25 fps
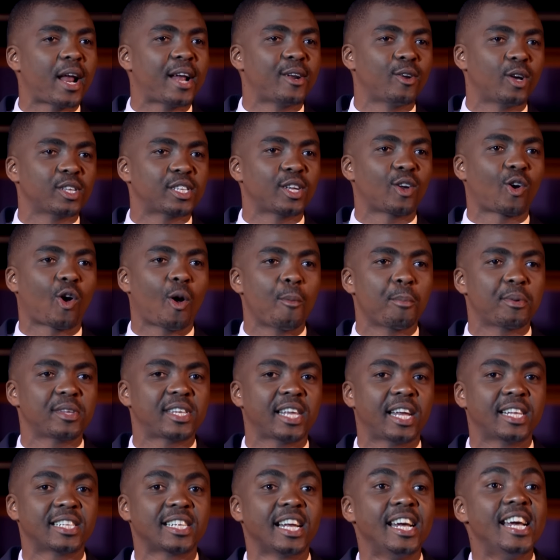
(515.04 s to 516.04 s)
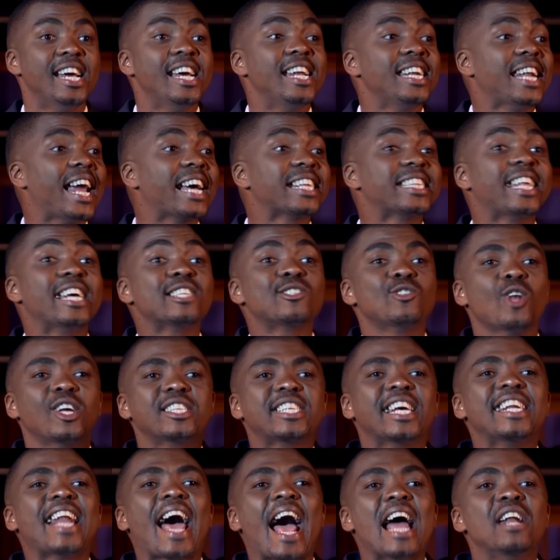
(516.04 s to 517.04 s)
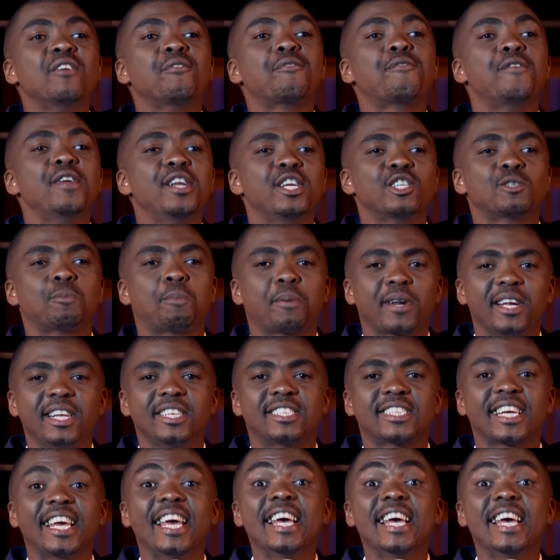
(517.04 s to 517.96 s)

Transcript: are not incompetent. Like there's not an unfinished bridge